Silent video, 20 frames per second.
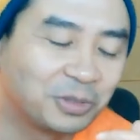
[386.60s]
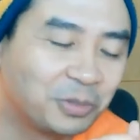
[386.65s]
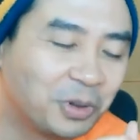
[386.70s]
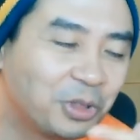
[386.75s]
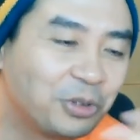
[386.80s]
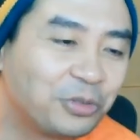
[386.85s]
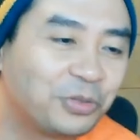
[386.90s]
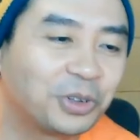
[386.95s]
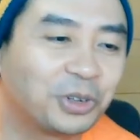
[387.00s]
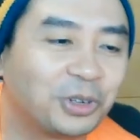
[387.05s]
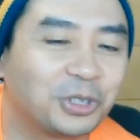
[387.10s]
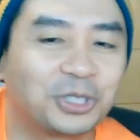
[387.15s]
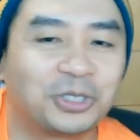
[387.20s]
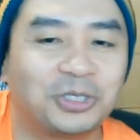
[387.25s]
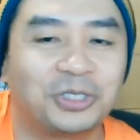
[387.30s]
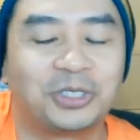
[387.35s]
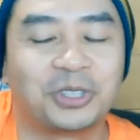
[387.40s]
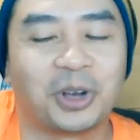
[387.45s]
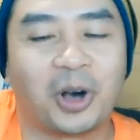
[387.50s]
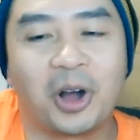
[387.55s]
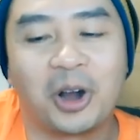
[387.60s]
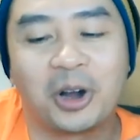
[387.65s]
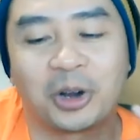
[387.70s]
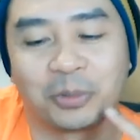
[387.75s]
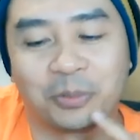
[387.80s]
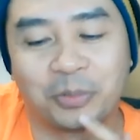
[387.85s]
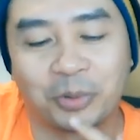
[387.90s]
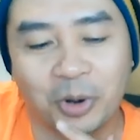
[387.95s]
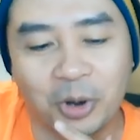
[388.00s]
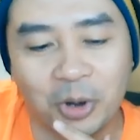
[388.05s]
motherfucker's
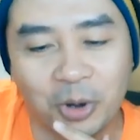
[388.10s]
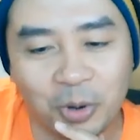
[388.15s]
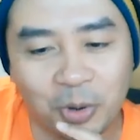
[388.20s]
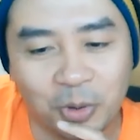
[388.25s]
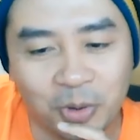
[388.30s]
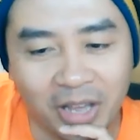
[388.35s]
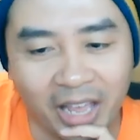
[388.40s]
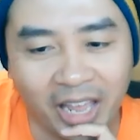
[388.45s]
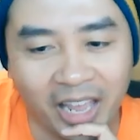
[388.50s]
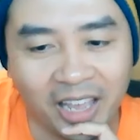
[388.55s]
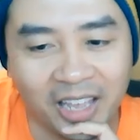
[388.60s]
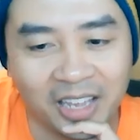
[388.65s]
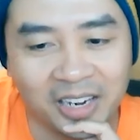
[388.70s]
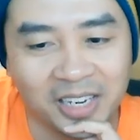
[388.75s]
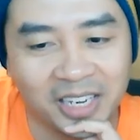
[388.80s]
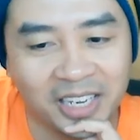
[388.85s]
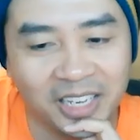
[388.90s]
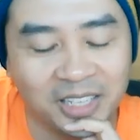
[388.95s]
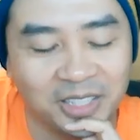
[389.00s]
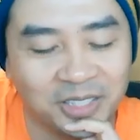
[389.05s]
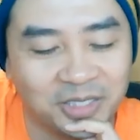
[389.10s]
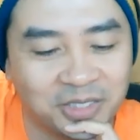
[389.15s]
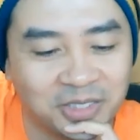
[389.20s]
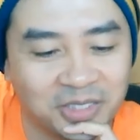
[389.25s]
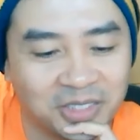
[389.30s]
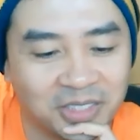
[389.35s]
dark, bro, and he's...